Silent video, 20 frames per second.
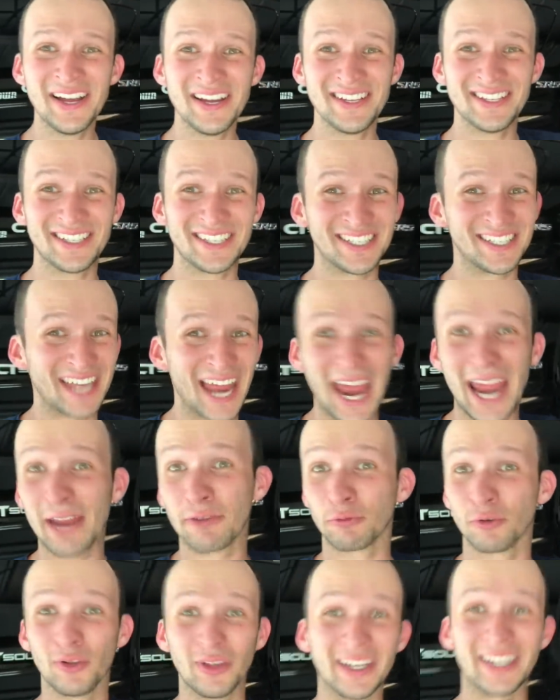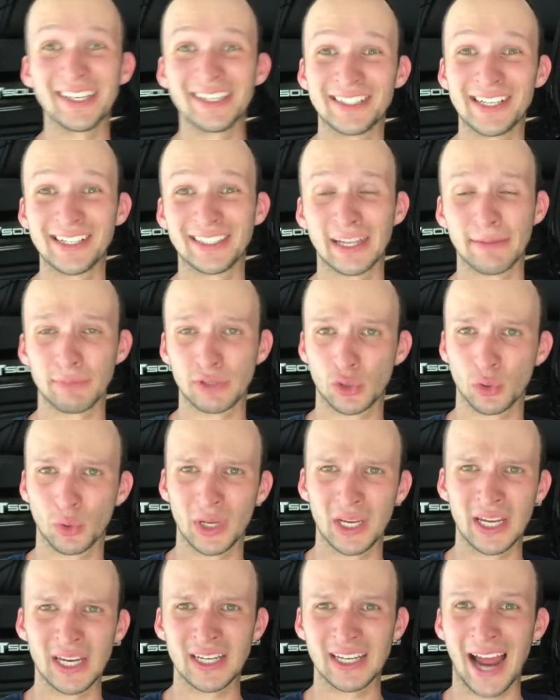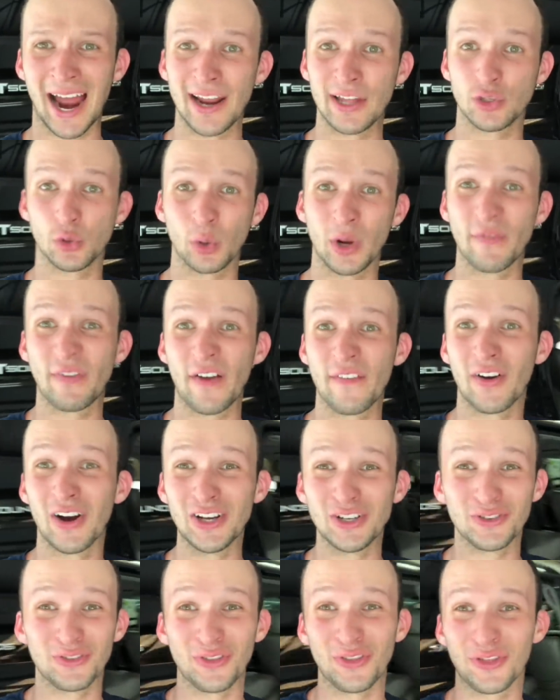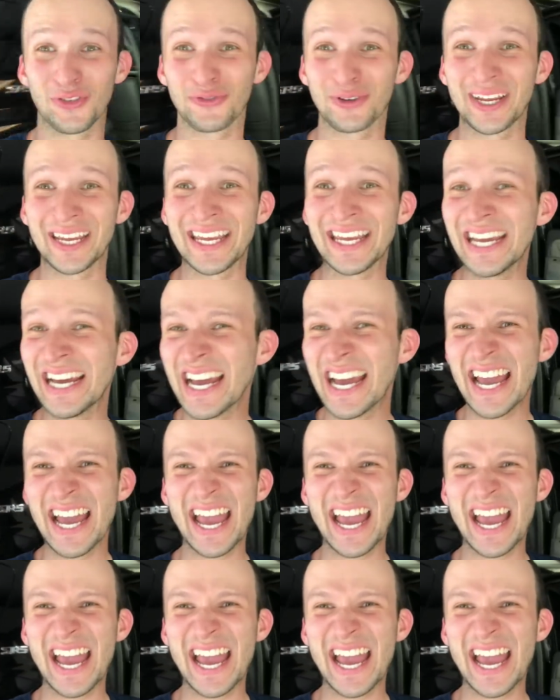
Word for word: staying really consistent between kind of 2,500 and 3,